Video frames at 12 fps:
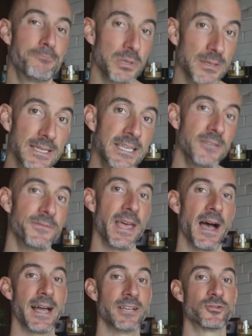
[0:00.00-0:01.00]
believe
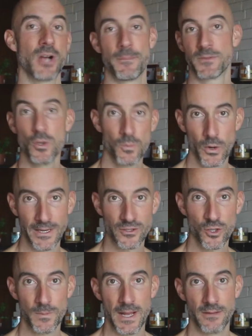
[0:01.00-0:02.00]
that I dropped
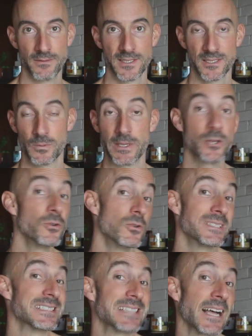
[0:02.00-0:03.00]
2.2 pounds this week. Who
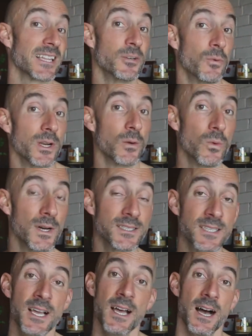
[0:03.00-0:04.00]
knows exactly what it
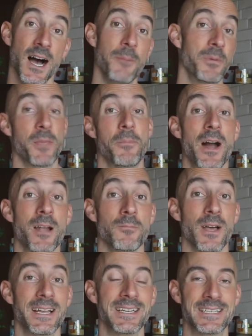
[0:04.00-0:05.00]
was, but the bottom
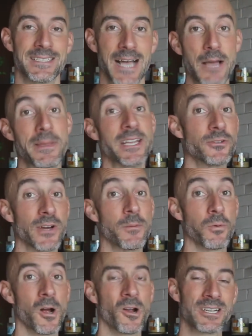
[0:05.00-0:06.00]
line is I made
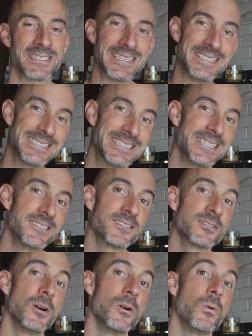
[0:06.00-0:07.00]
great progress, and I did
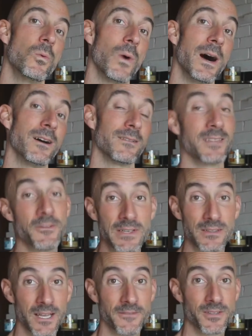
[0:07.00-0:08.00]
so while
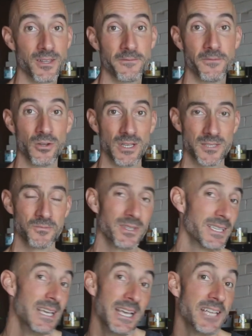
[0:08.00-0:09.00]
living life to the fullest,
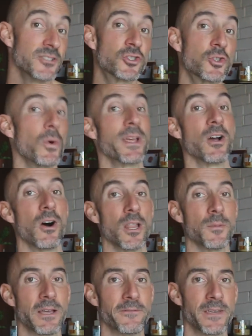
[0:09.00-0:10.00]
really enjoying
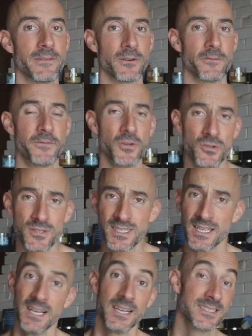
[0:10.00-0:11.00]
all of my favorite foods.
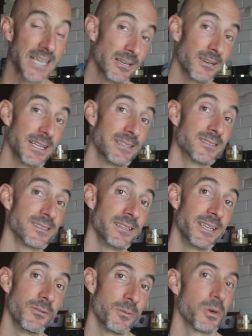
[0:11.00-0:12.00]
Saturday and
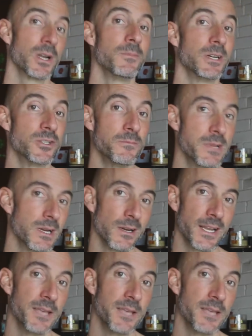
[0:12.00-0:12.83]
Sunday were pretty much mirror